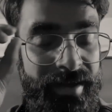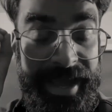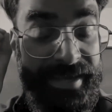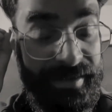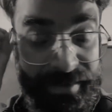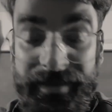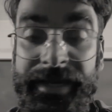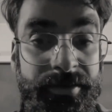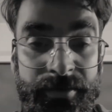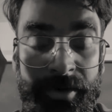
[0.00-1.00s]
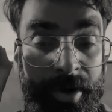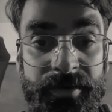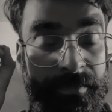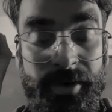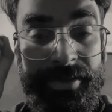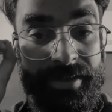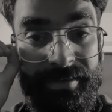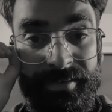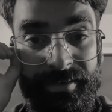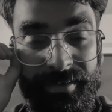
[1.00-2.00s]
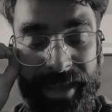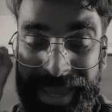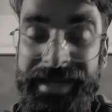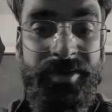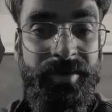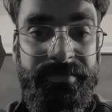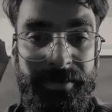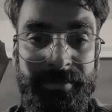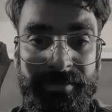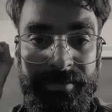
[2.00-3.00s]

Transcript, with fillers: I really do not want any of you